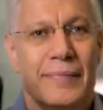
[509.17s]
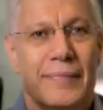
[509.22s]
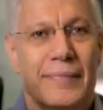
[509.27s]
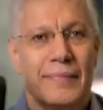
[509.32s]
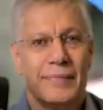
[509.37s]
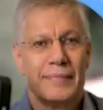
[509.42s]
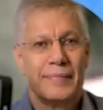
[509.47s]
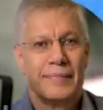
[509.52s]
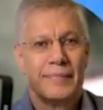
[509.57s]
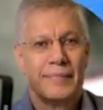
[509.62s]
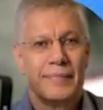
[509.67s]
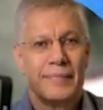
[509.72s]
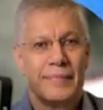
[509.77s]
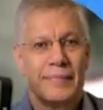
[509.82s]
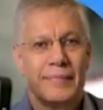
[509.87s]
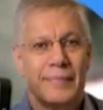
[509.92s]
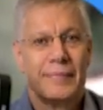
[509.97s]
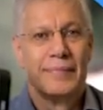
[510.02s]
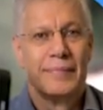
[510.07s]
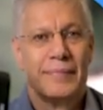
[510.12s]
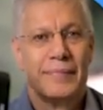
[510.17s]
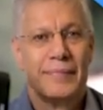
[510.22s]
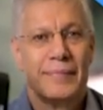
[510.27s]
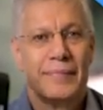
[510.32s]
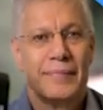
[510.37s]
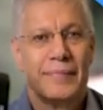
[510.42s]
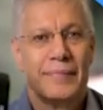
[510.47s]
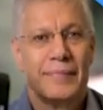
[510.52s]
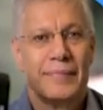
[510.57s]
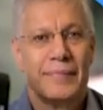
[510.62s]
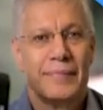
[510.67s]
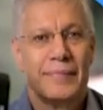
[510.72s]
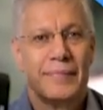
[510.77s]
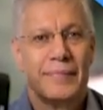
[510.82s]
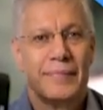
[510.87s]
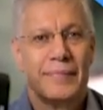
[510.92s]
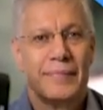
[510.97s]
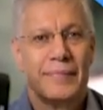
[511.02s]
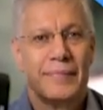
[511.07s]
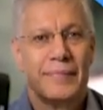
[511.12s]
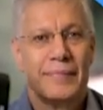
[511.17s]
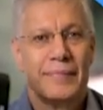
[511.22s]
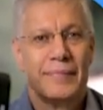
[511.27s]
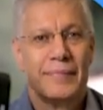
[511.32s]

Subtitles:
No one is speaking in this clip.